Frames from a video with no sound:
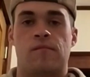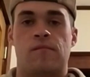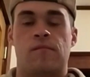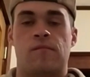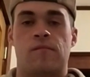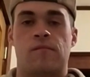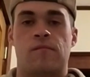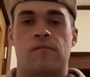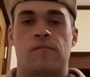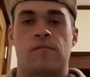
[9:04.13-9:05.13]

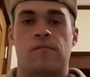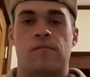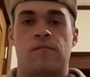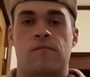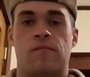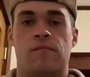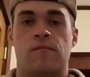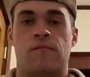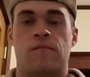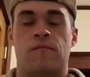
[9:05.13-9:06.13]

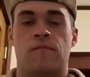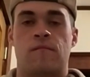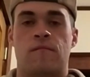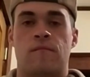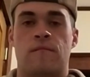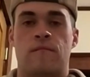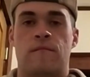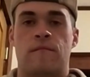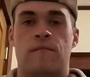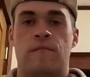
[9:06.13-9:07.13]

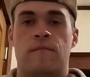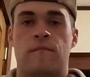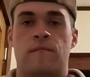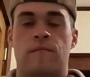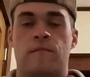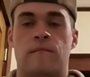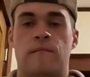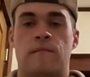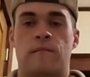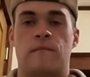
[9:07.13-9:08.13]

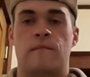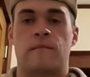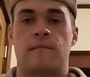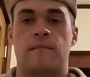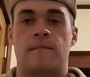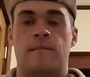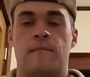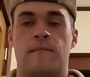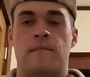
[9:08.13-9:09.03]
(silent)